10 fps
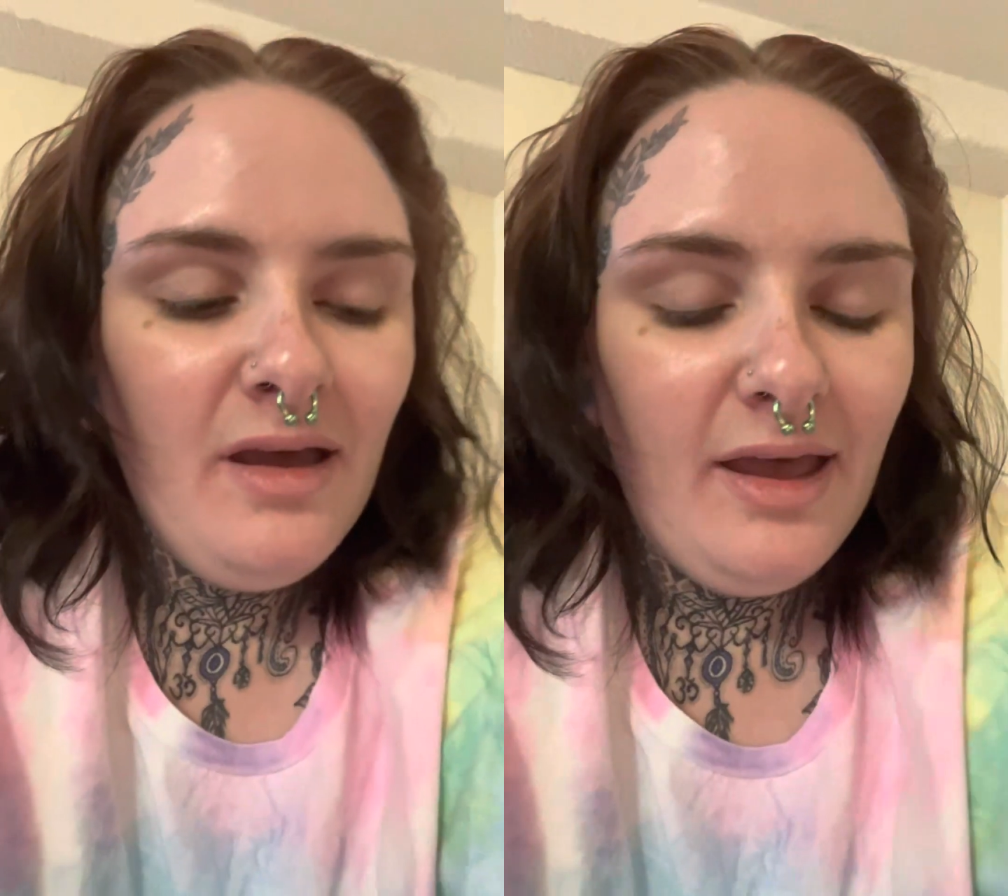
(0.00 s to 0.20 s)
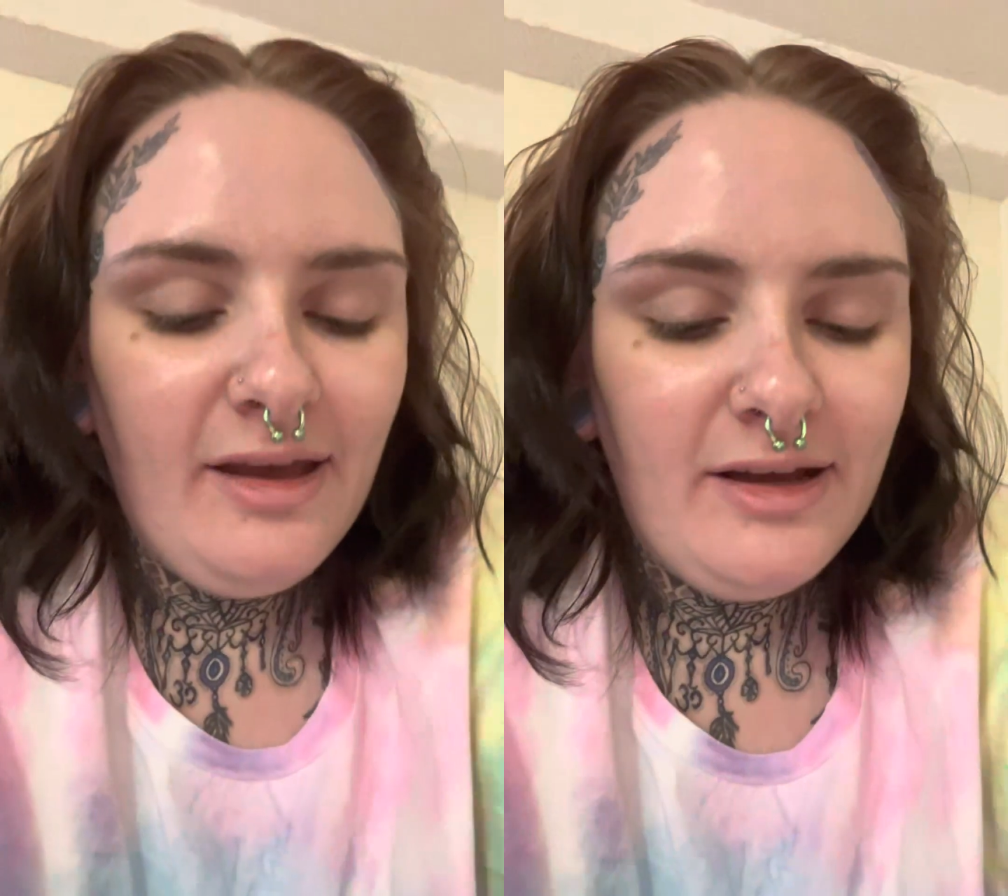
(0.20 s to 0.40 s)

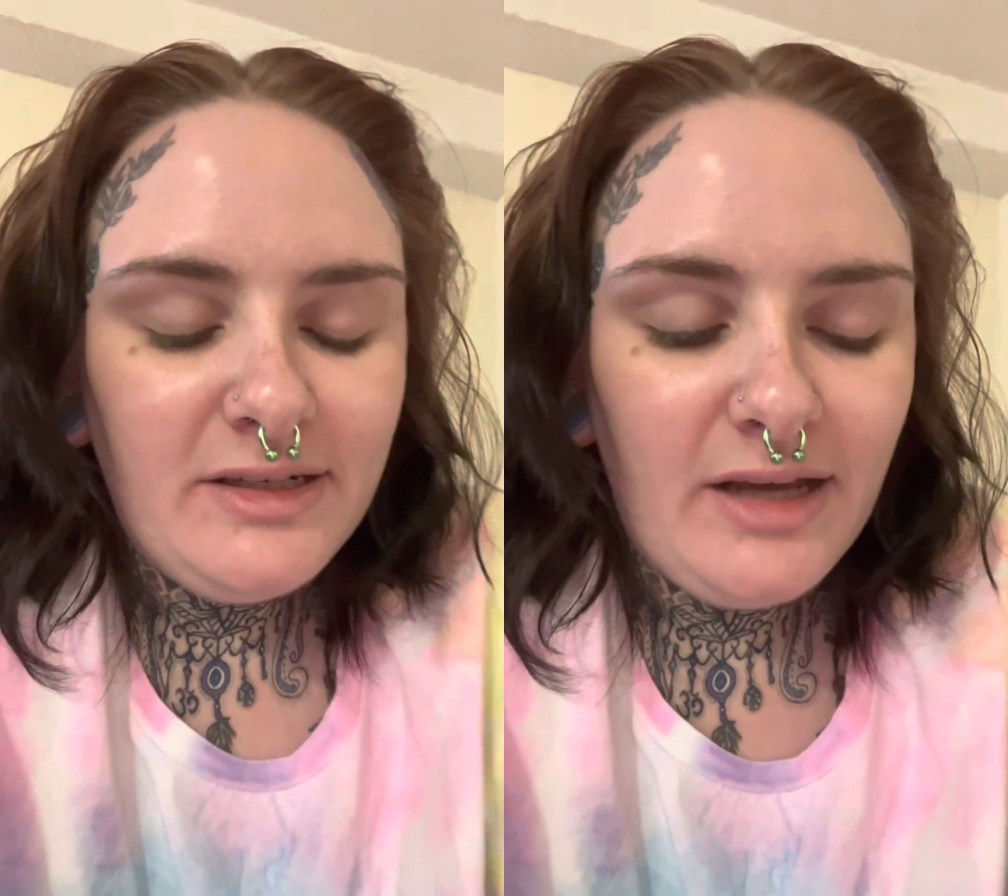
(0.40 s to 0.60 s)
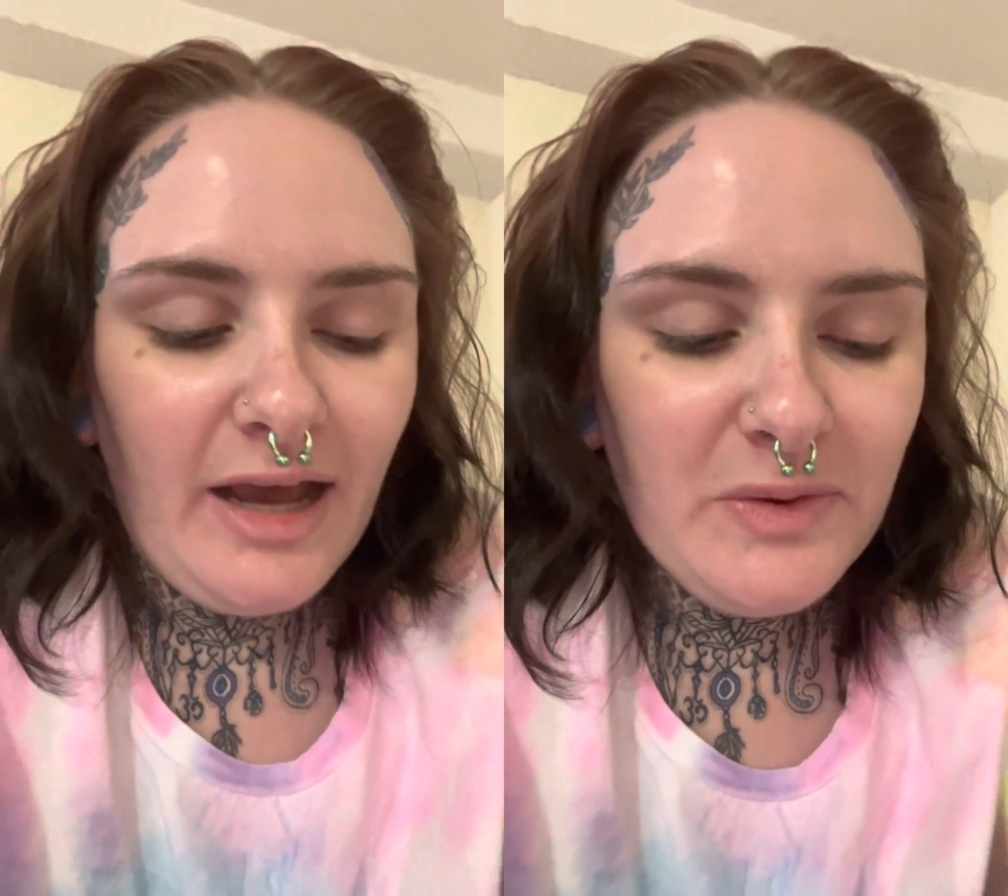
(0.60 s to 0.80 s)

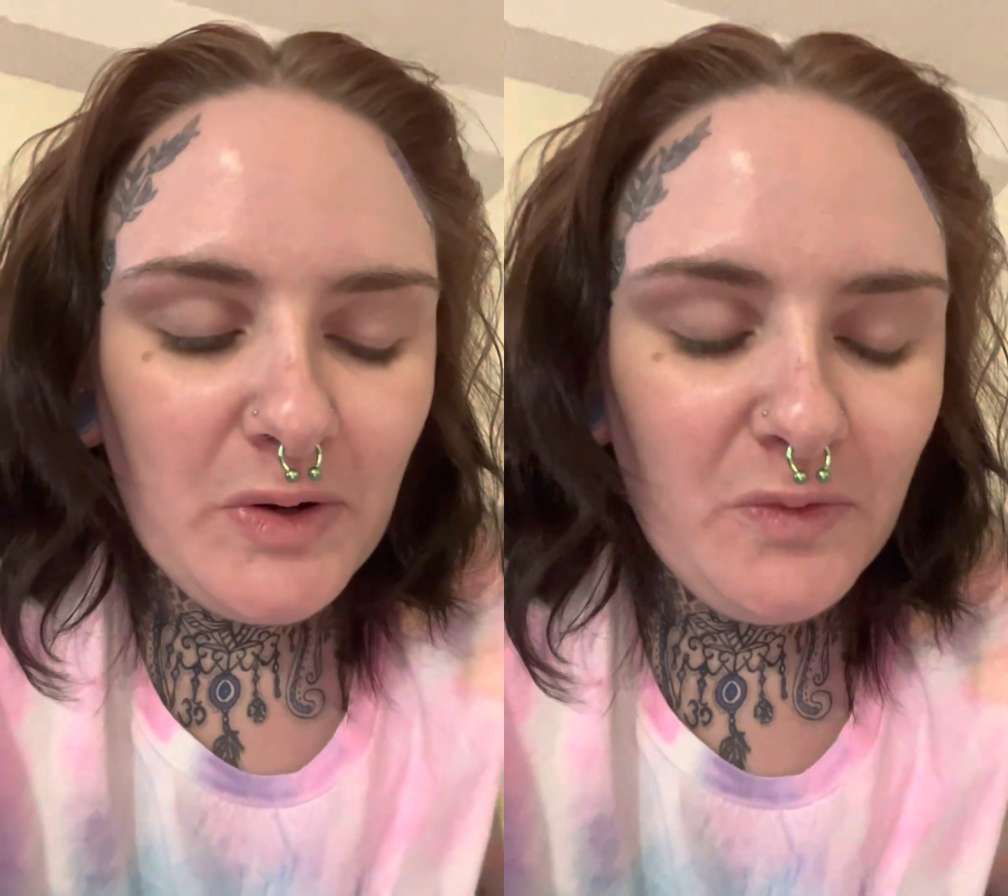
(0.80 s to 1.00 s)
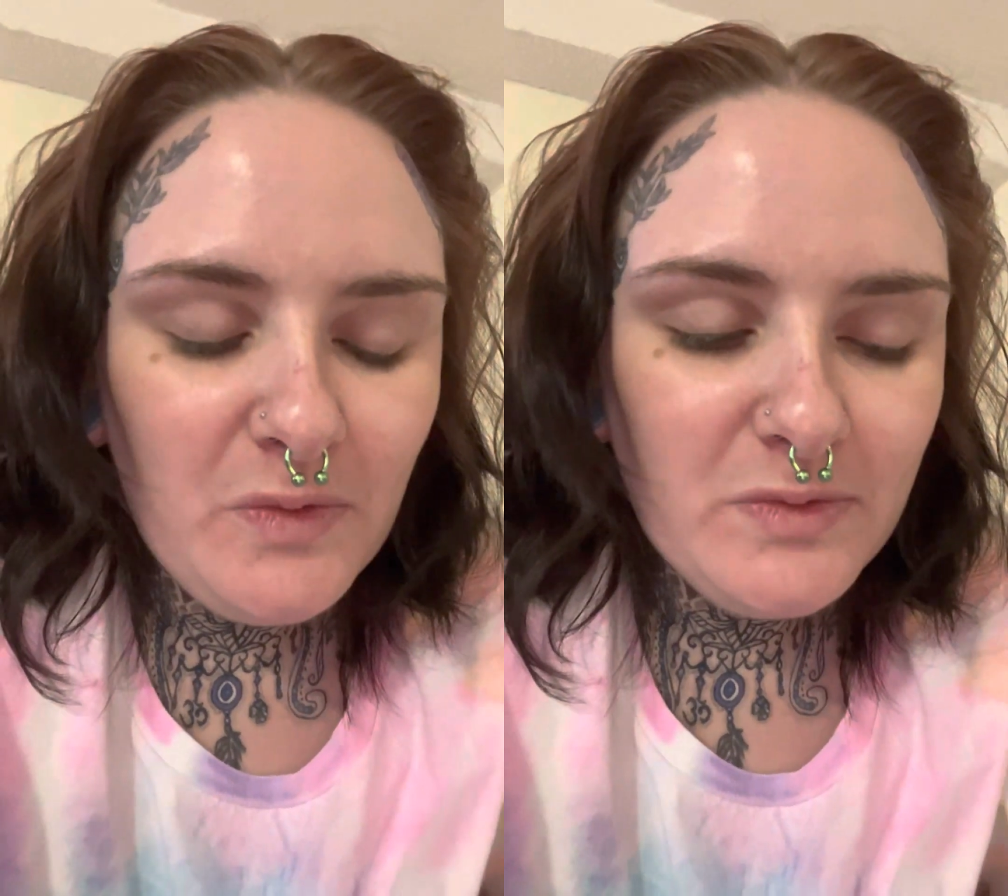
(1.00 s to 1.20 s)
And I
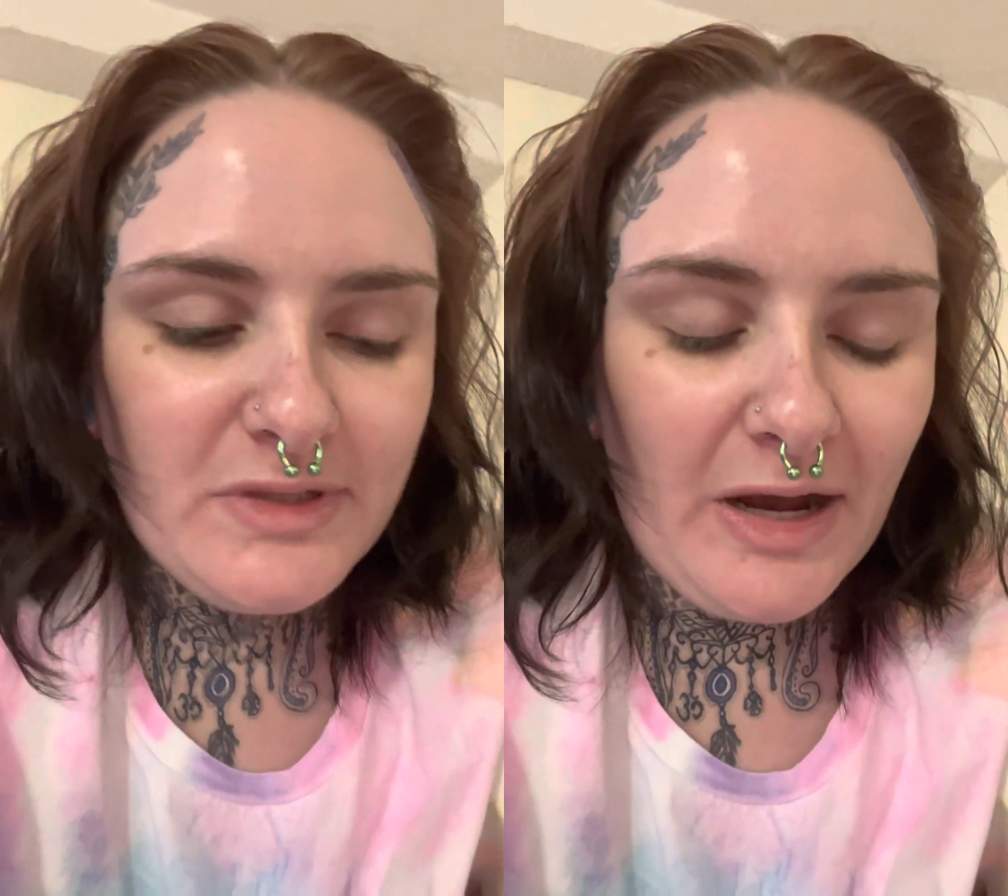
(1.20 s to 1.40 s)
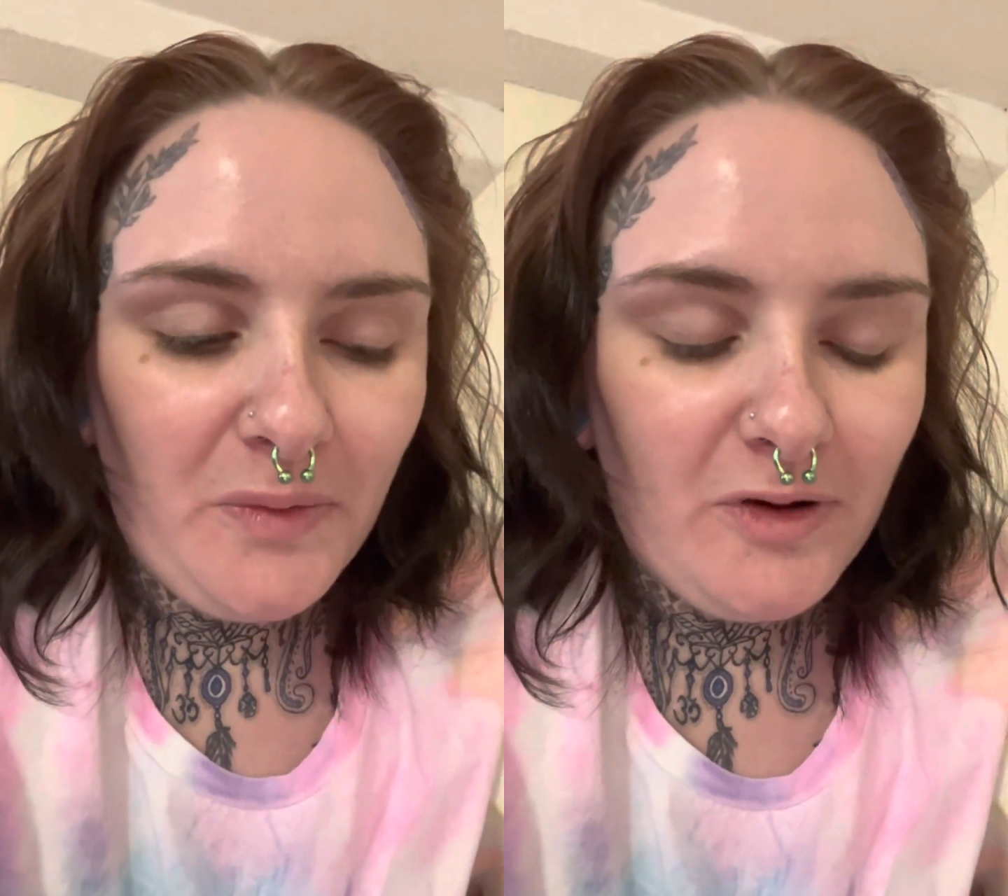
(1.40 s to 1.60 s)
wrote
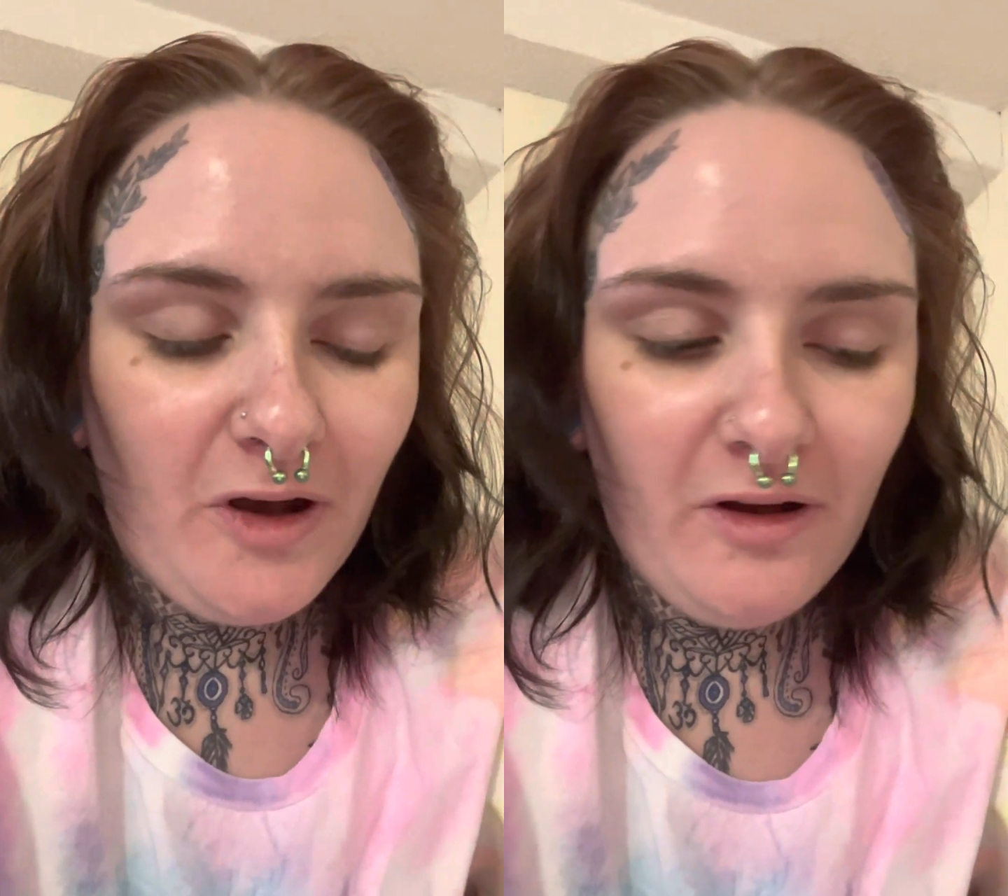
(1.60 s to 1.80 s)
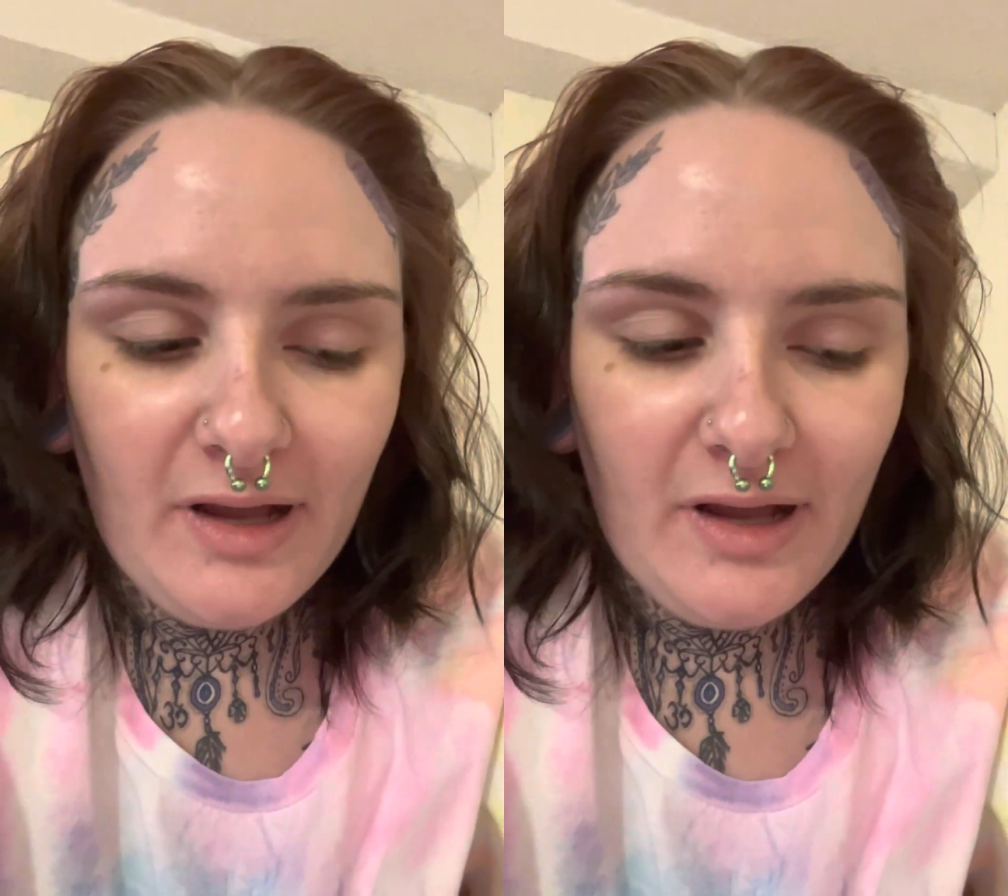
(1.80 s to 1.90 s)
down all